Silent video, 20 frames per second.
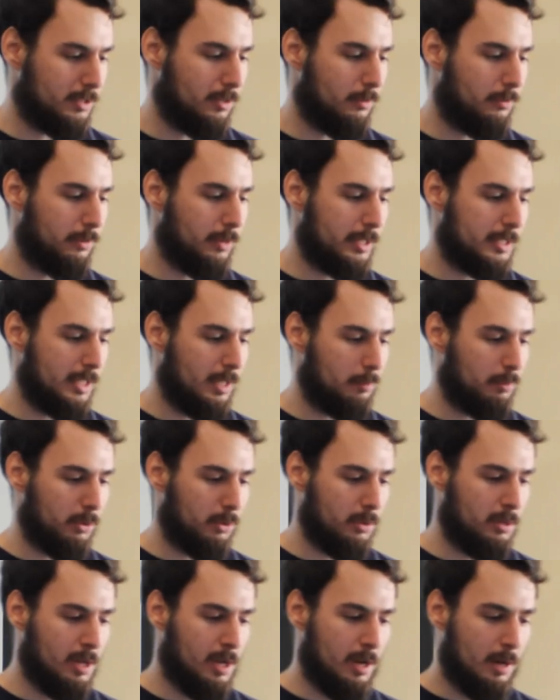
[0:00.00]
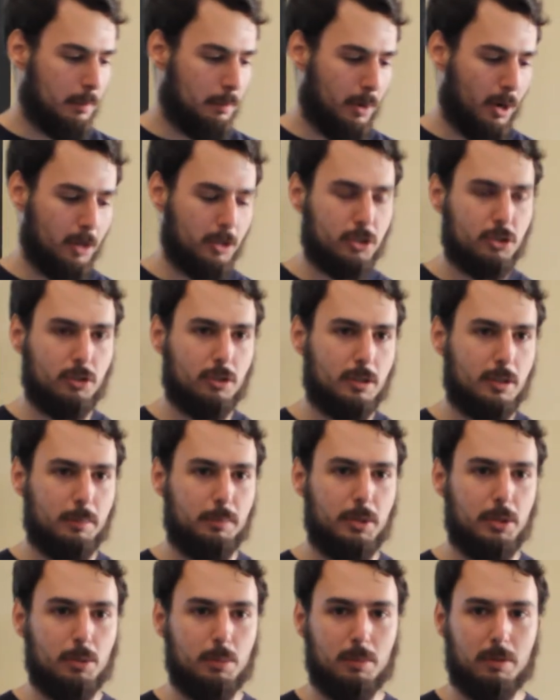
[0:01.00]
So, for example, partial
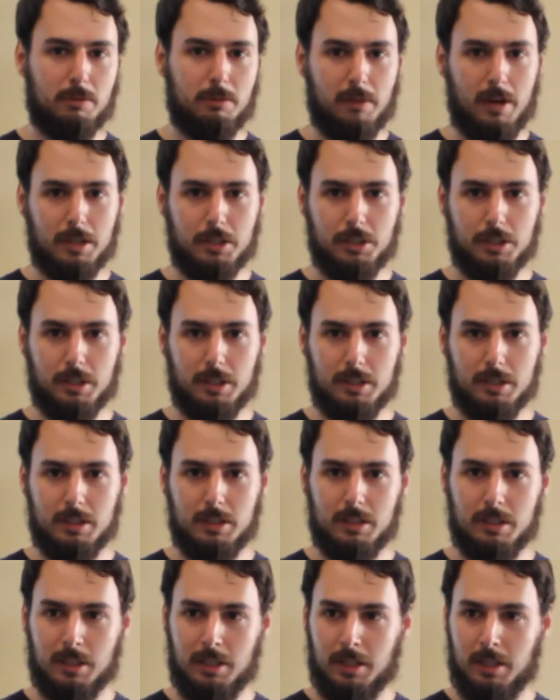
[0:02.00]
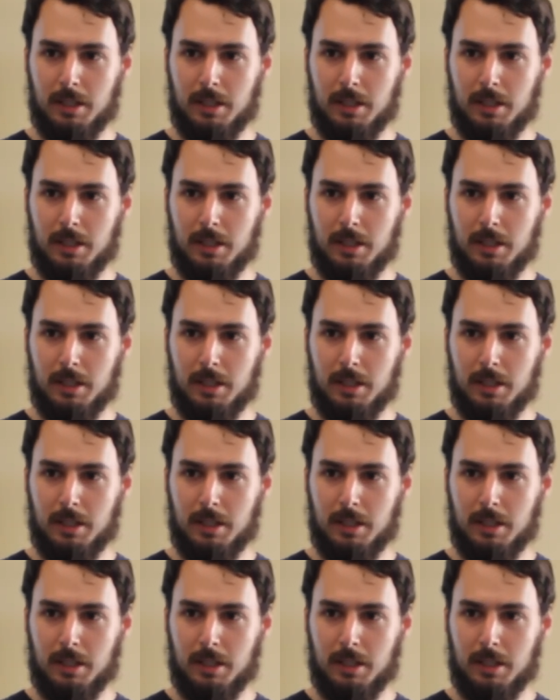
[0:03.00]
computable functions